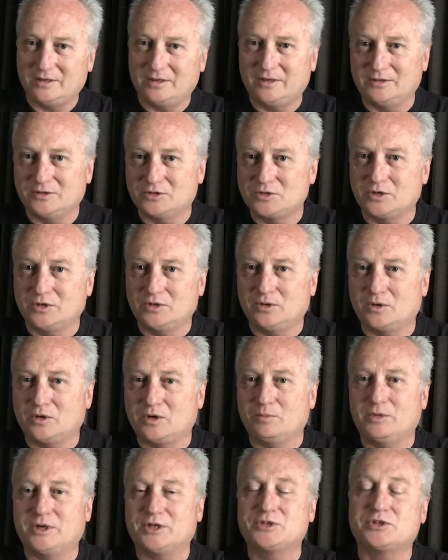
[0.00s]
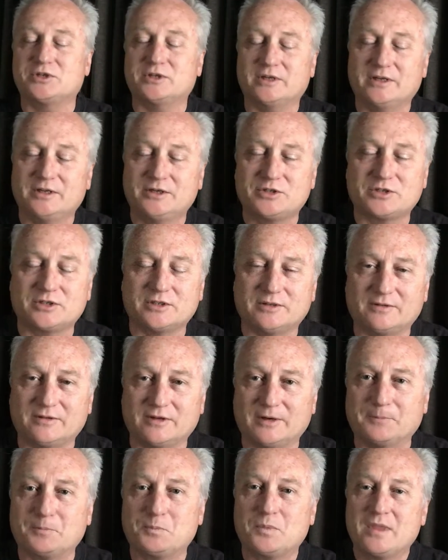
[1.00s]
internal combustion engine
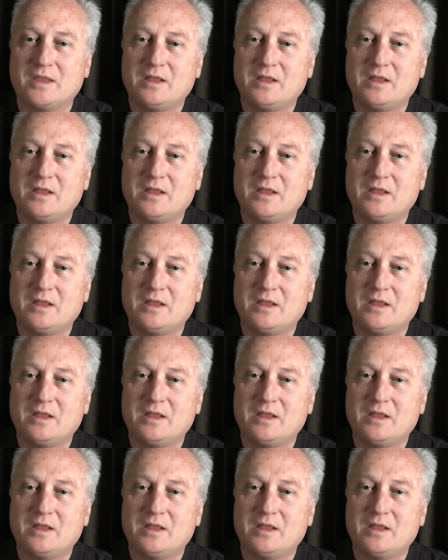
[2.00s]
thing.